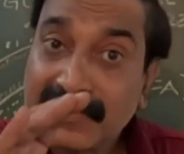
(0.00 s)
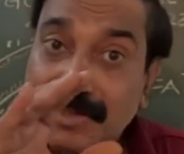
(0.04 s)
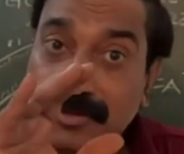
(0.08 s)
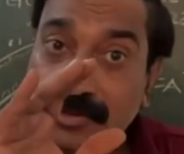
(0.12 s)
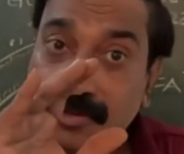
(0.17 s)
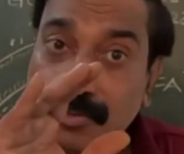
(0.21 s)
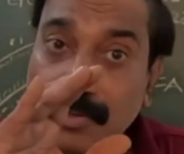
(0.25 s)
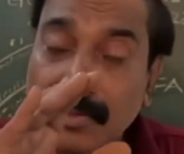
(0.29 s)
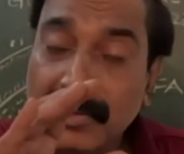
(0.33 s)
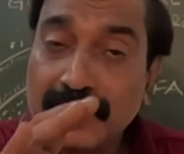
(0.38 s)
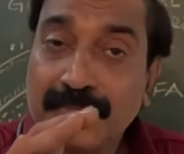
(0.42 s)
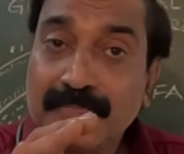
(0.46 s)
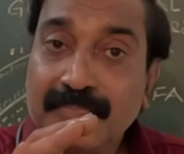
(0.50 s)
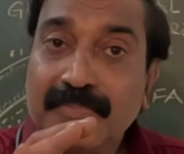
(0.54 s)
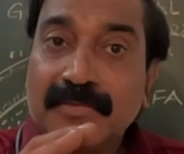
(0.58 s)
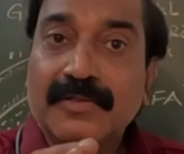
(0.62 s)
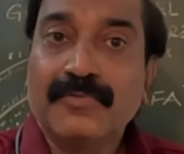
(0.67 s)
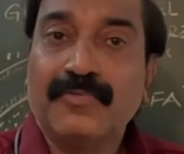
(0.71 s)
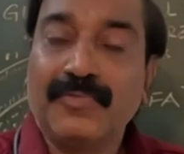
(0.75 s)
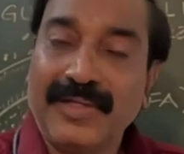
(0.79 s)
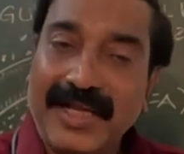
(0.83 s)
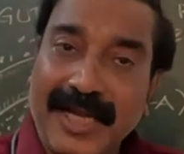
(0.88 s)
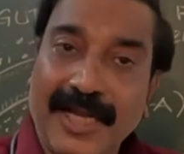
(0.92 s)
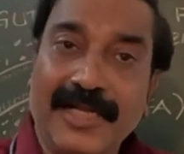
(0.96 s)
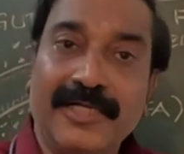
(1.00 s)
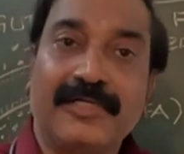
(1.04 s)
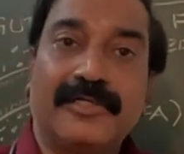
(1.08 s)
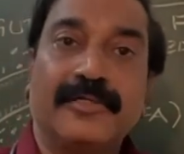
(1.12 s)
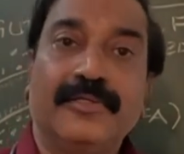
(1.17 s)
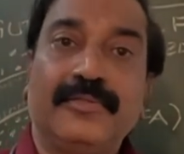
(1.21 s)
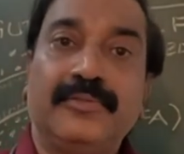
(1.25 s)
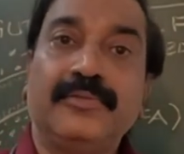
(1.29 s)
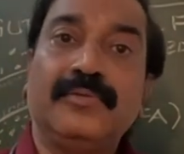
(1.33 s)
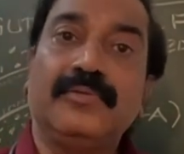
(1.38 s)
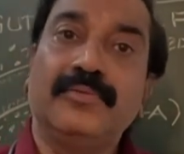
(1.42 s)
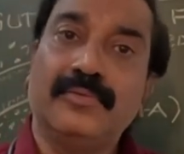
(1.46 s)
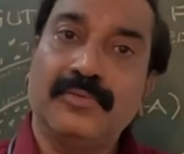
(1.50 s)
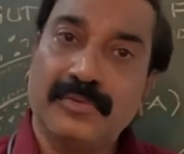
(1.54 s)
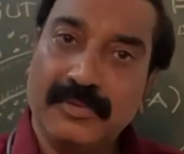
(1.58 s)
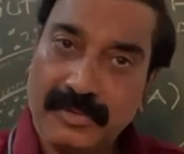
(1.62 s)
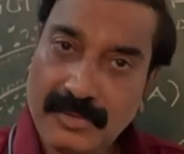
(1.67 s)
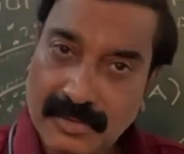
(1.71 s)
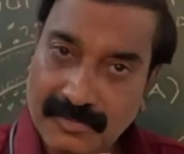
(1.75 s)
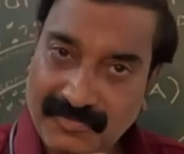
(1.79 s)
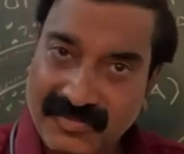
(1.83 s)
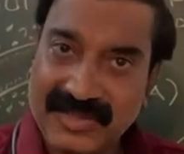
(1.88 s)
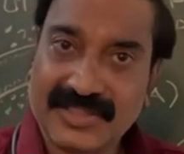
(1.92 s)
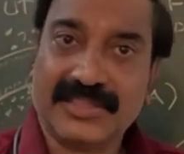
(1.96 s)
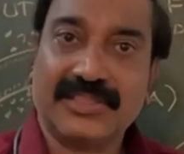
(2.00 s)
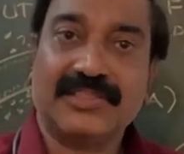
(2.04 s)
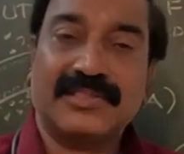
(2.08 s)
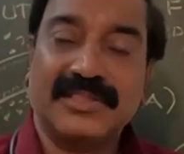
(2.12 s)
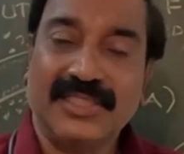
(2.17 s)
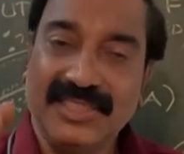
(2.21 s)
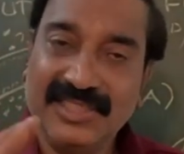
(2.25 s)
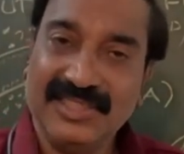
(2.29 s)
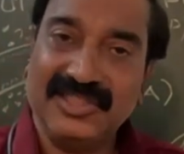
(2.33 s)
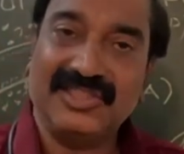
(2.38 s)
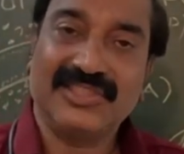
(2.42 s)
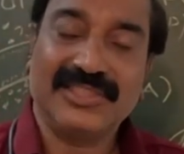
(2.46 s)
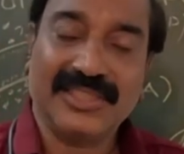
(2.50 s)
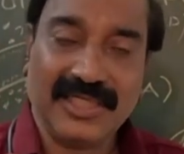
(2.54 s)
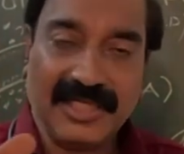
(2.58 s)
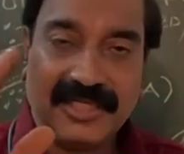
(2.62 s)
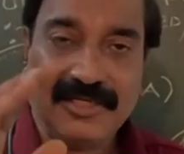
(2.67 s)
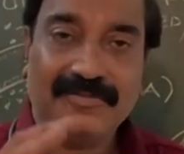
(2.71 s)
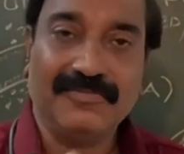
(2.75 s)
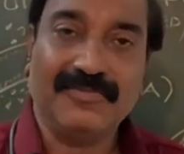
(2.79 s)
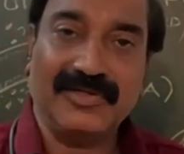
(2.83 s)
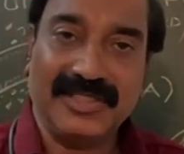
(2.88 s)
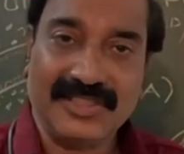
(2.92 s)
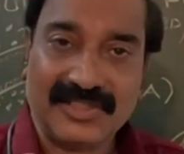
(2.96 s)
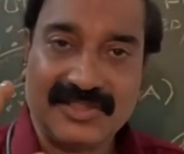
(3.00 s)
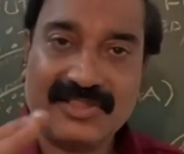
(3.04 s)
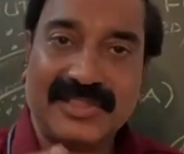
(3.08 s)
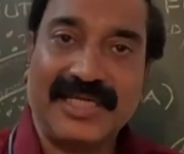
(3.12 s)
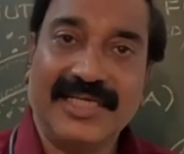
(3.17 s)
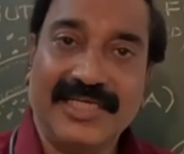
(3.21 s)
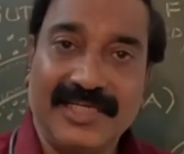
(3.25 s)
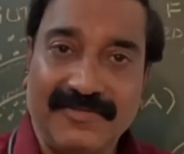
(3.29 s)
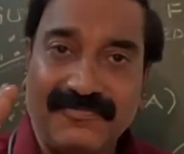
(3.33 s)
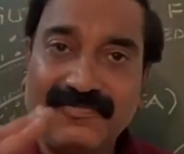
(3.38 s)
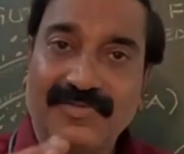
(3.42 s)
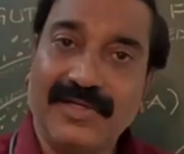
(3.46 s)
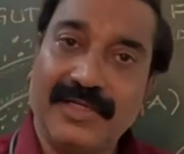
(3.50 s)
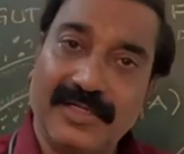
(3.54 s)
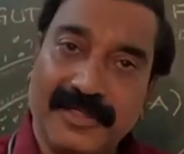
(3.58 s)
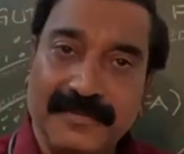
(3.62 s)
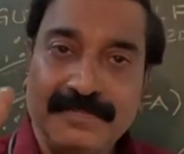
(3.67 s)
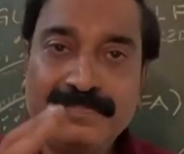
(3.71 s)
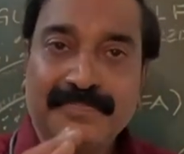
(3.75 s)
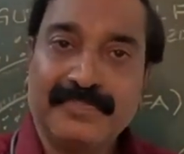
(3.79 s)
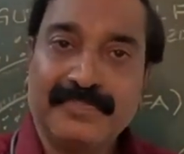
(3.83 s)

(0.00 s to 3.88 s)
So we had to do, first initially we tried for